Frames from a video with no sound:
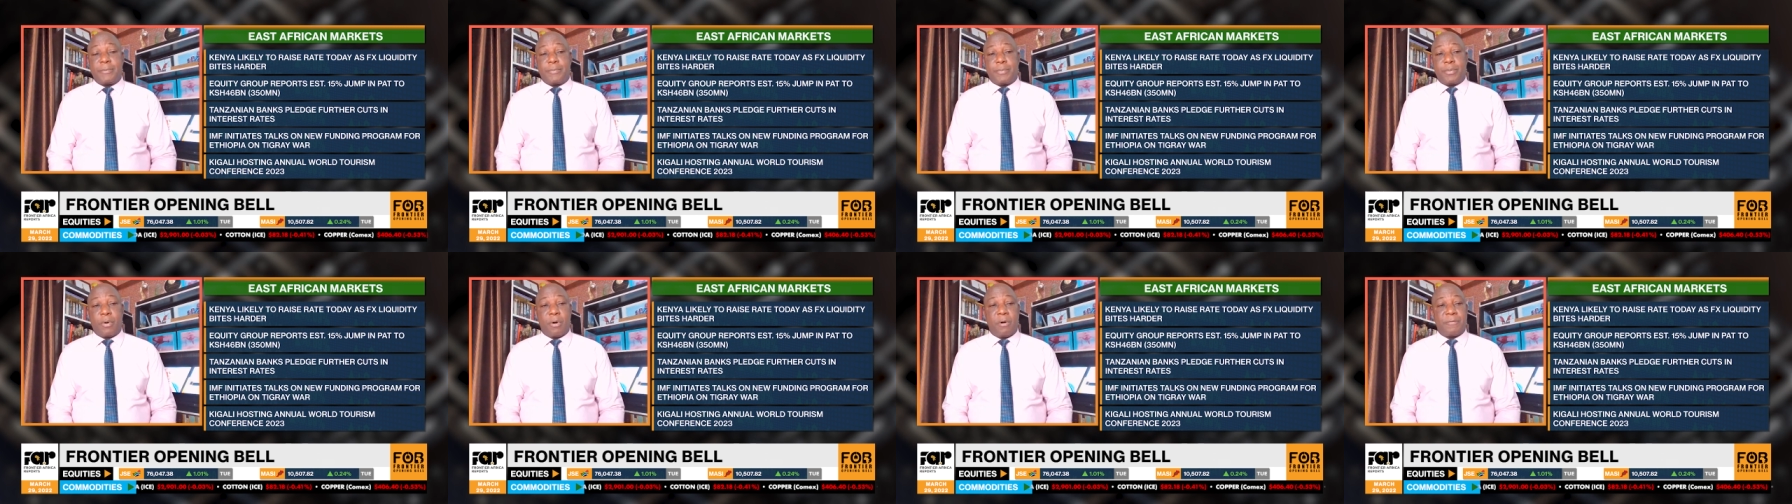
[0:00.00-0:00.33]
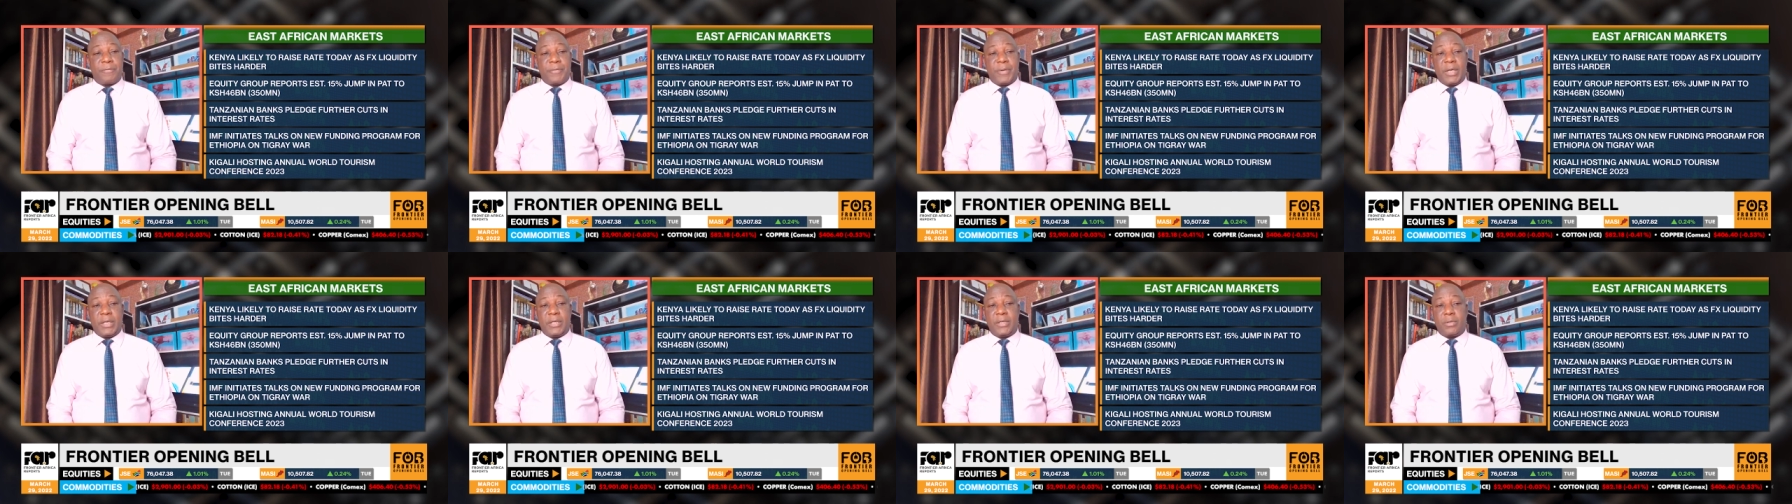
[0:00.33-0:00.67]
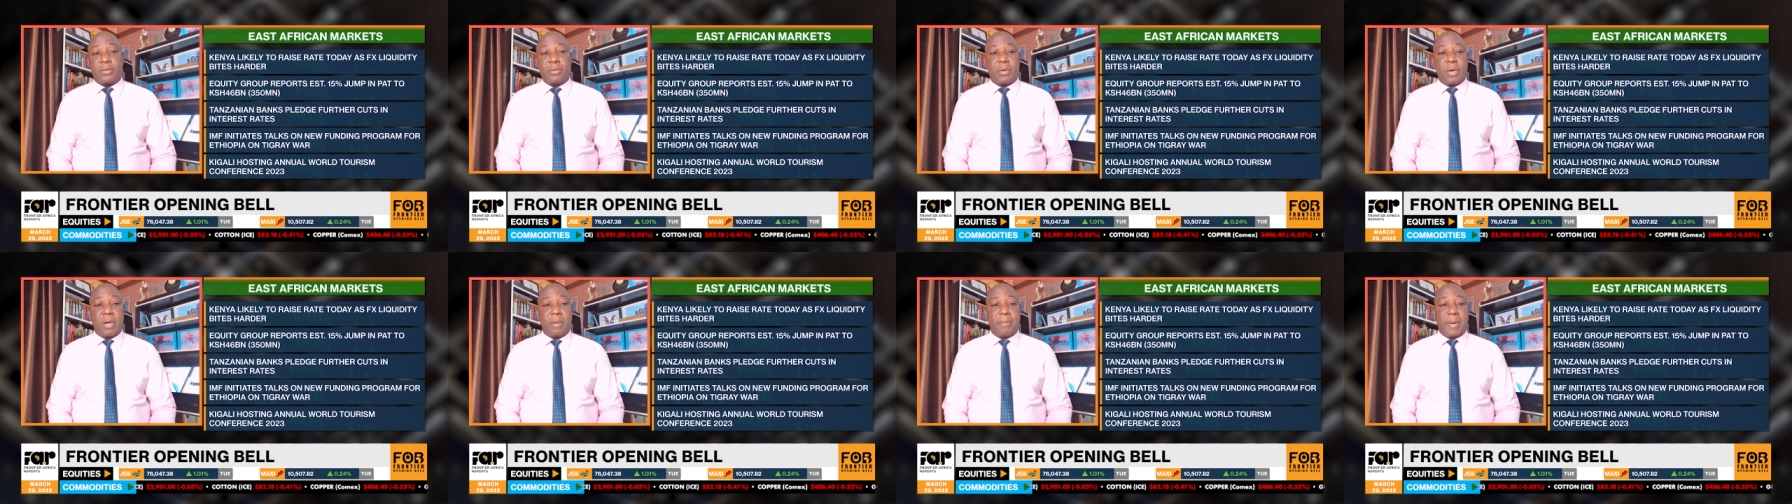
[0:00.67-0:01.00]
profit
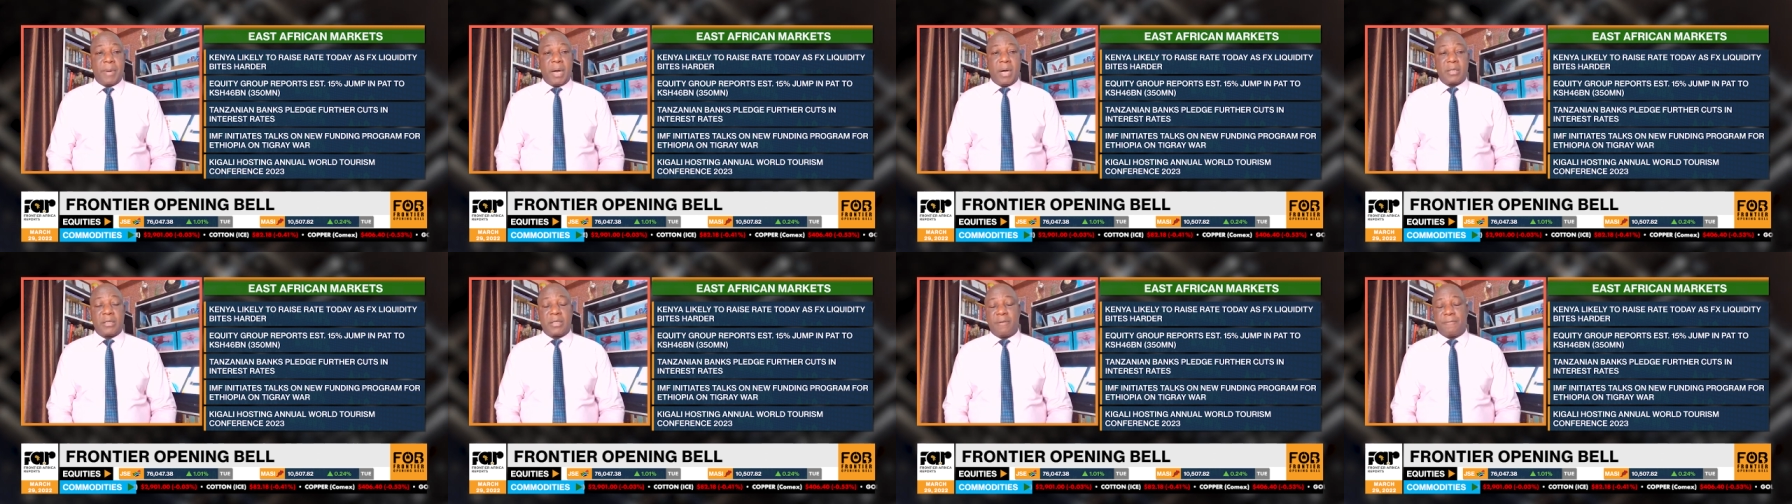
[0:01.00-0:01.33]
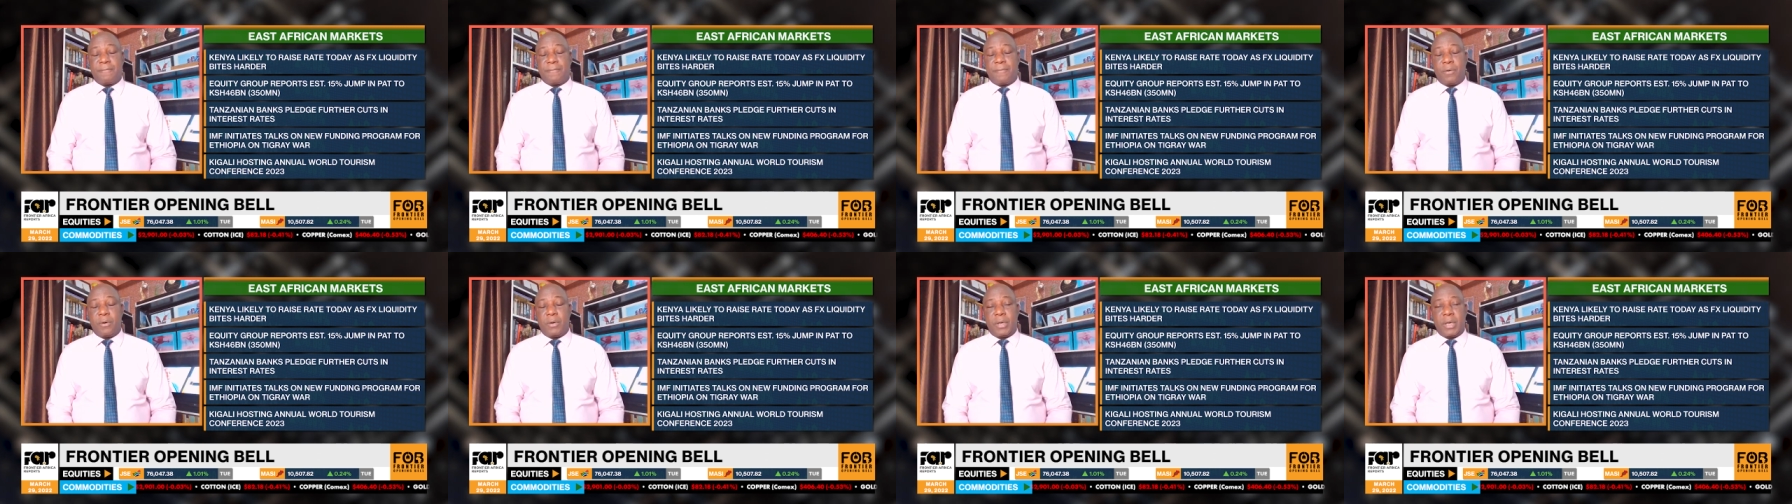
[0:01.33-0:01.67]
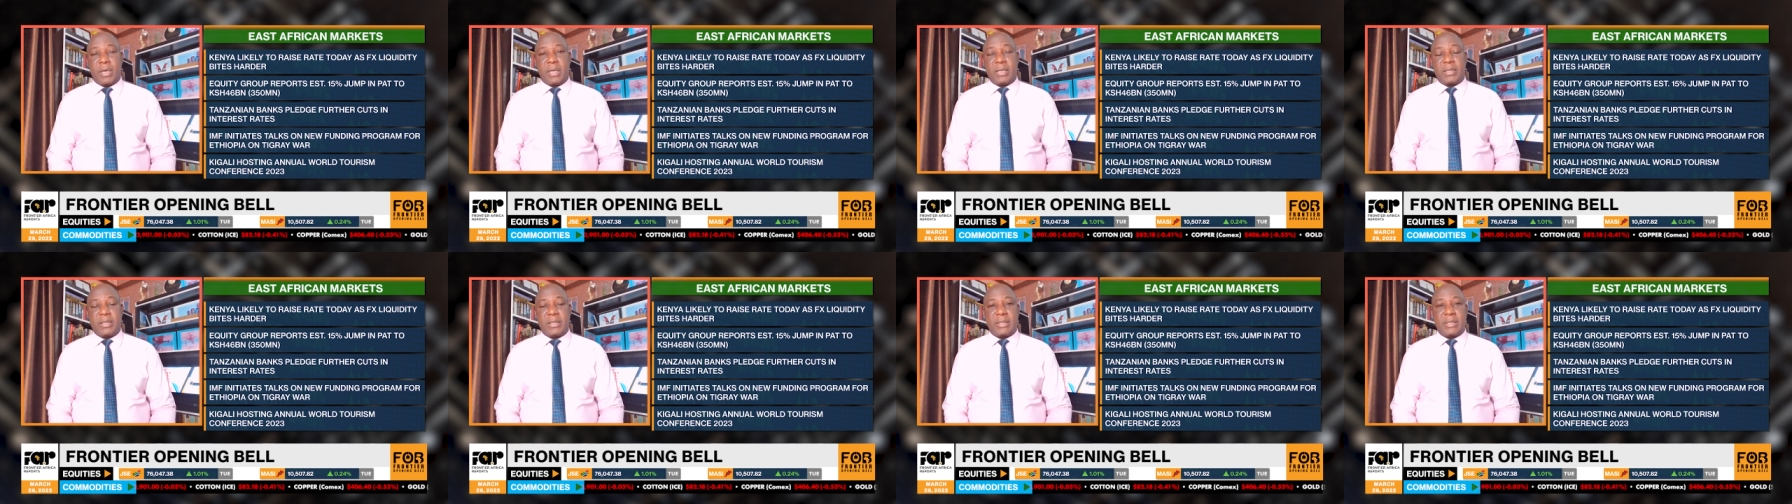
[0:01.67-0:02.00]
to about
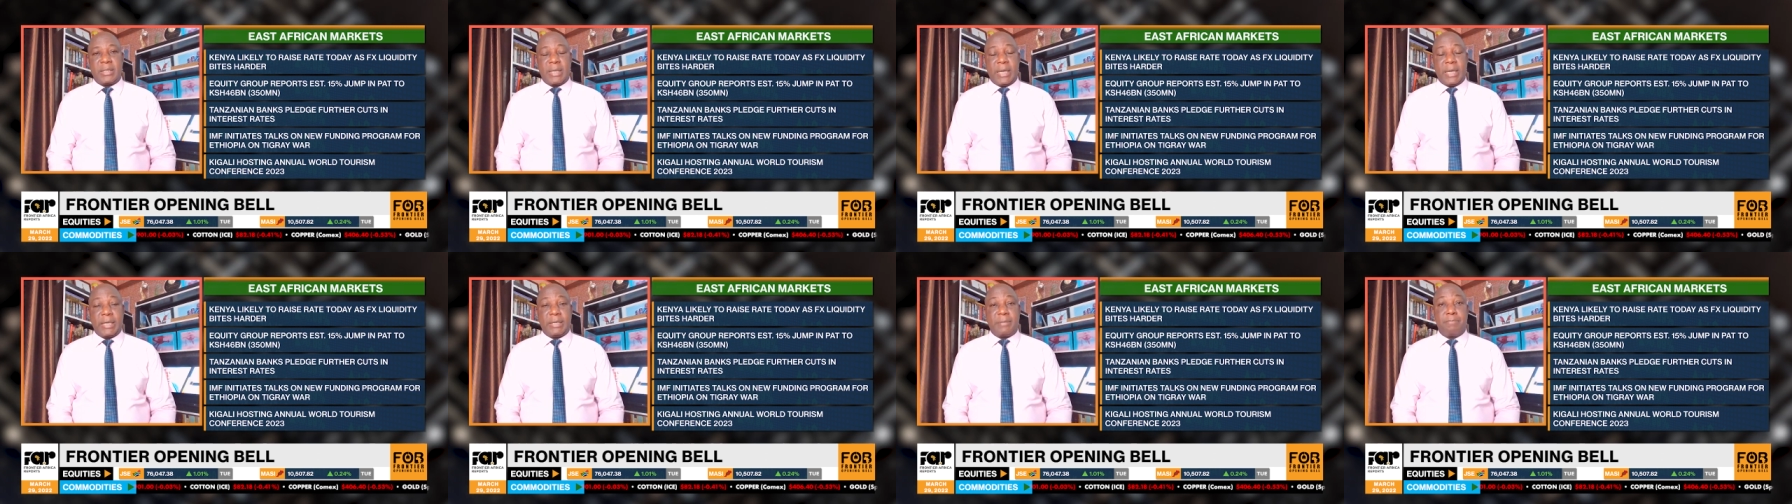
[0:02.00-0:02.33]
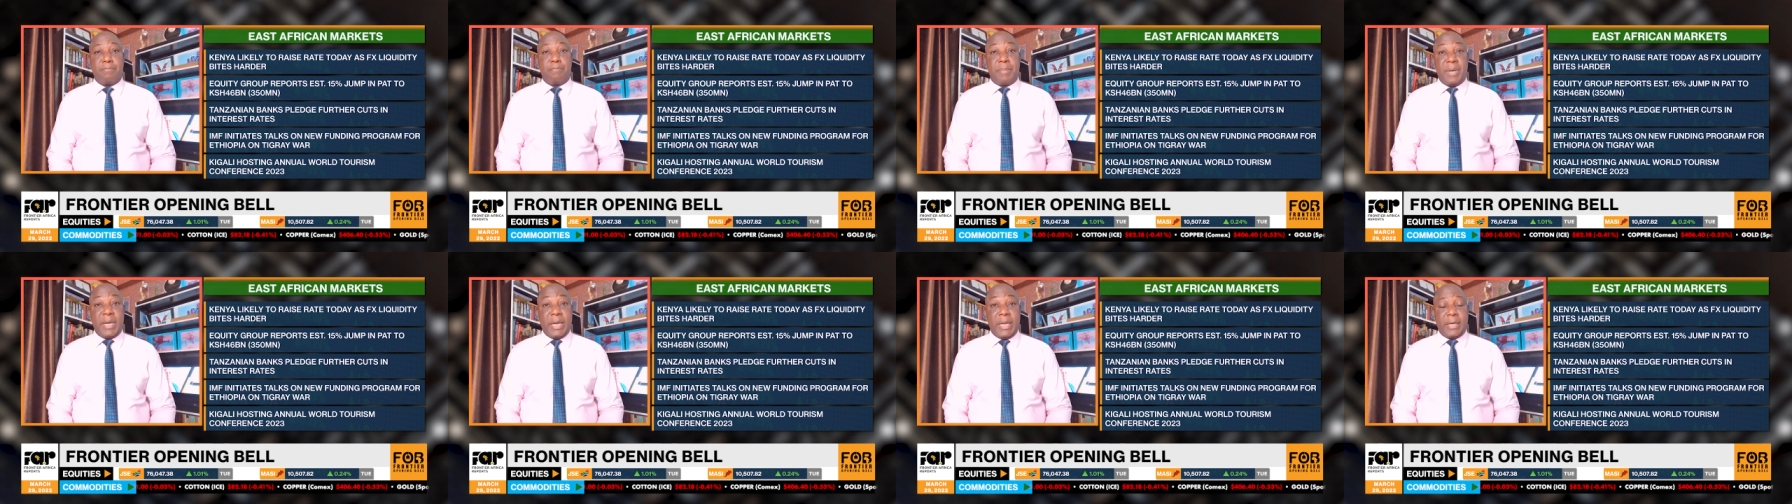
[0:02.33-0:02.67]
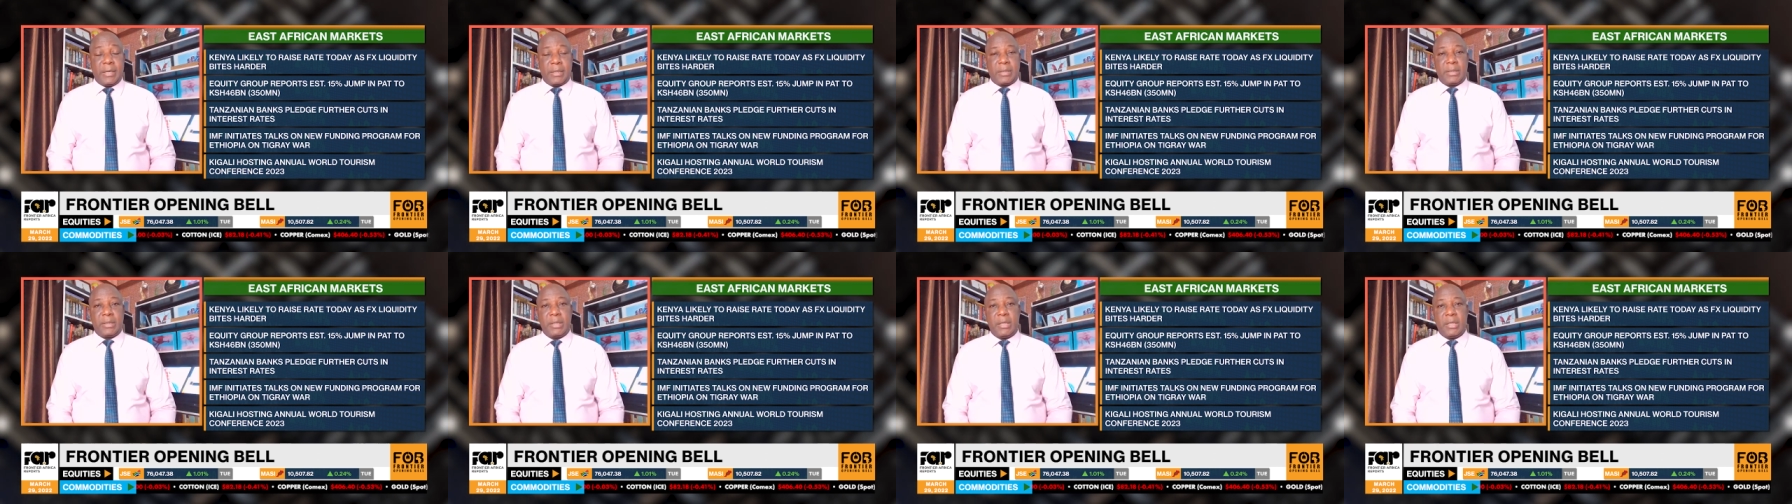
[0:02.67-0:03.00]
468
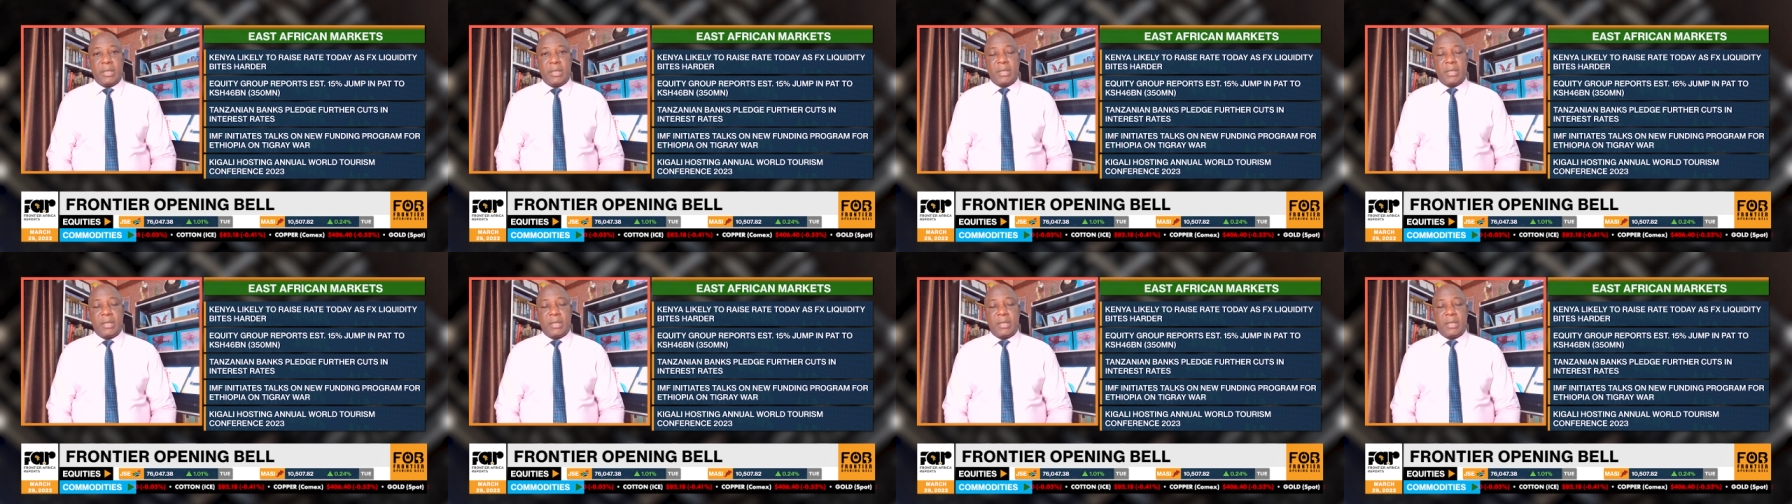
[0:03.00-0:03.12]
billion